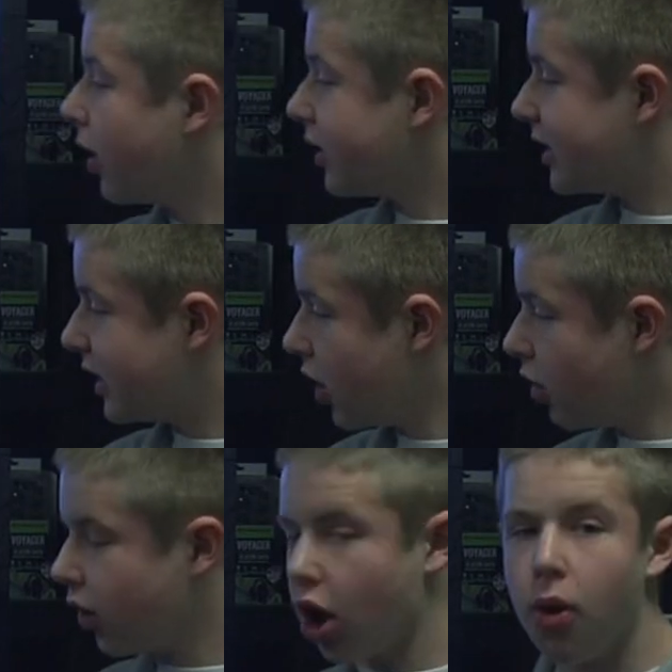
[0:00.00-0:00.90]

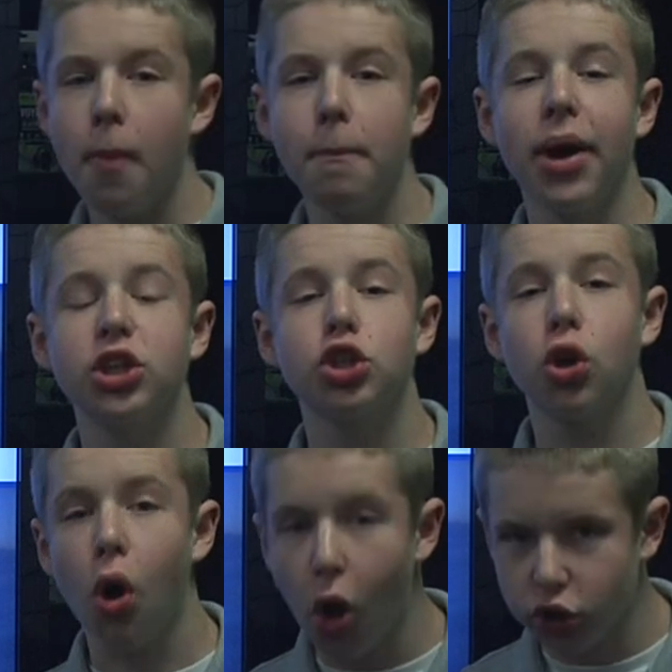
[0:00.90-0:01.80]
Still, though, much
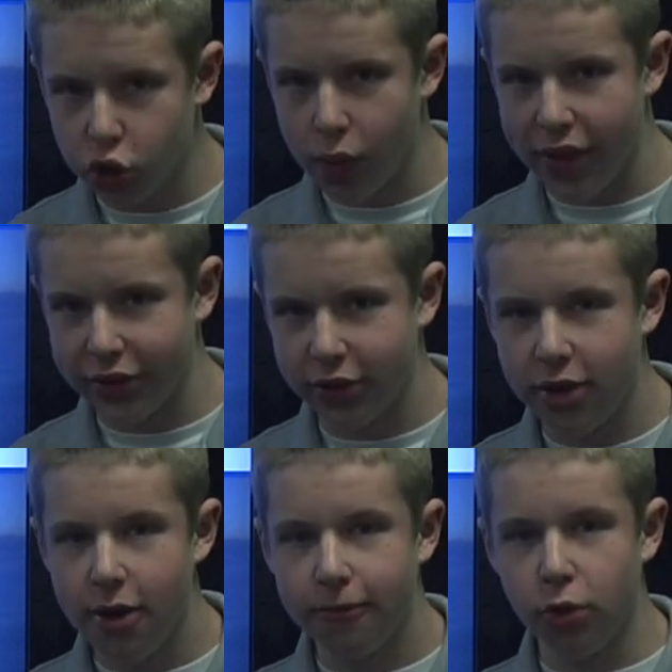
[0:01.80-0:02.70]
colder weather
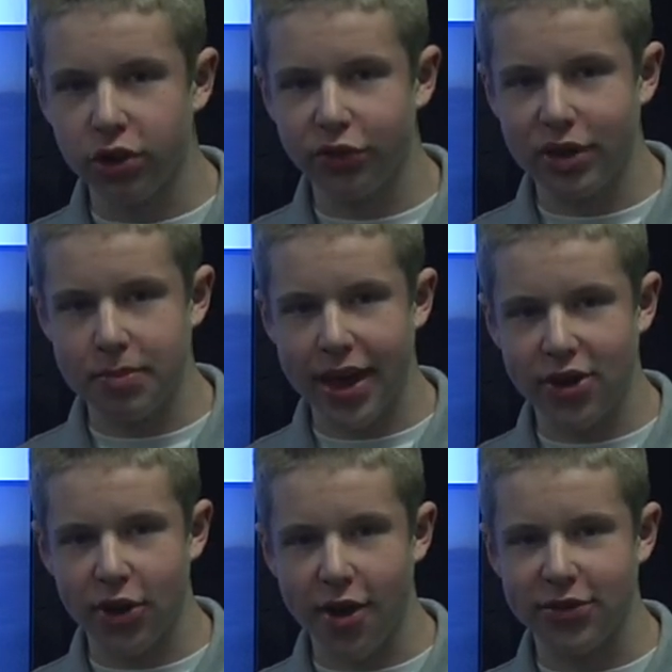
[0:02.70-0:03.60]
for the
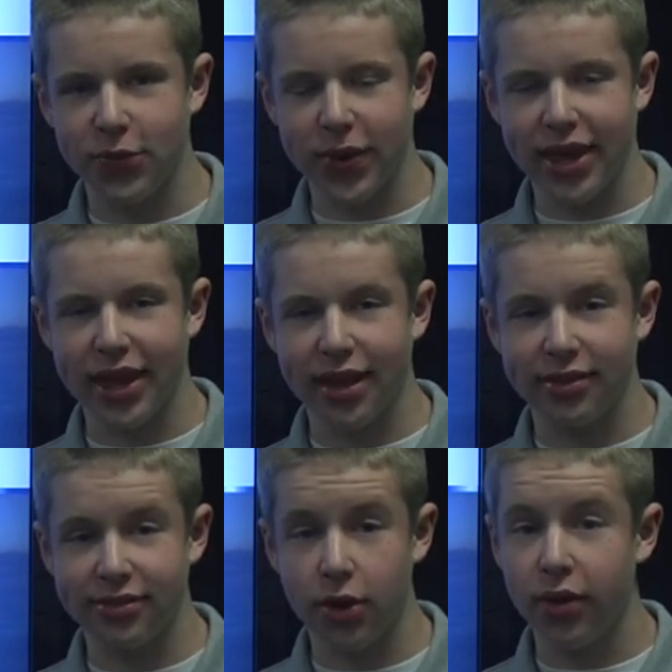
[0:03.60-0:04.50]
remainder of the
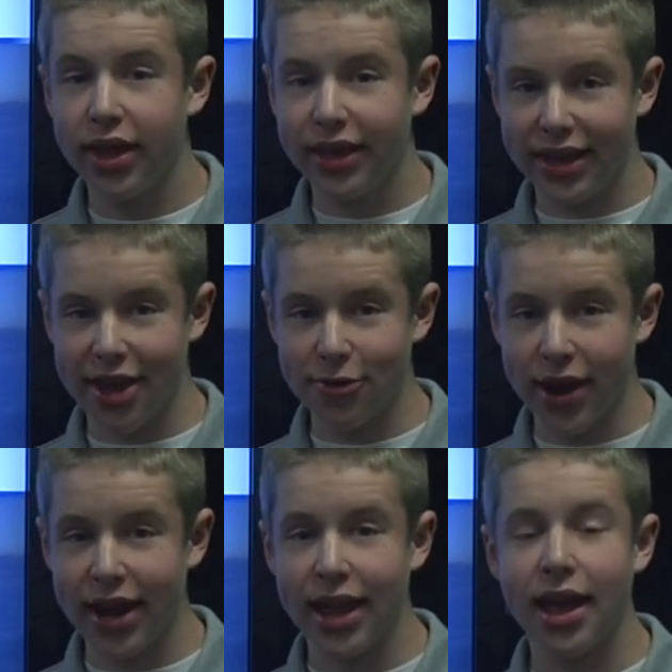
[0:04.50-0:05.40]
weekend. So get
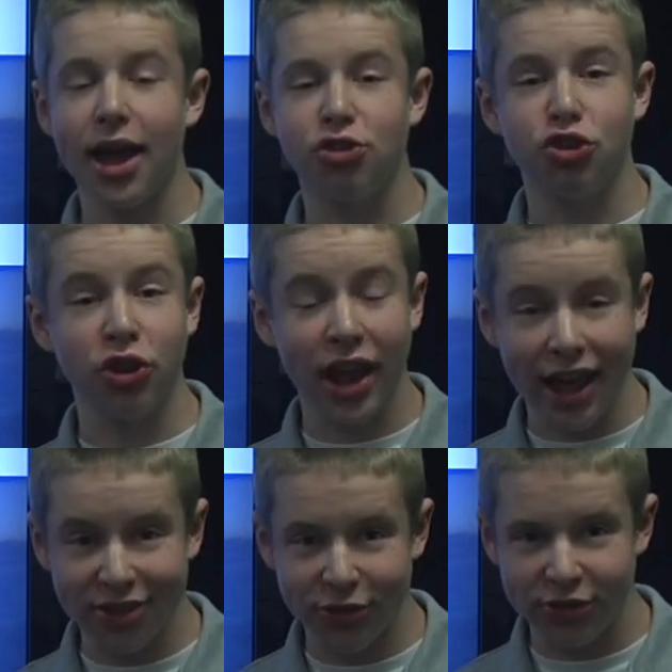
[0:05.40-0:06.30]
ready. A chance for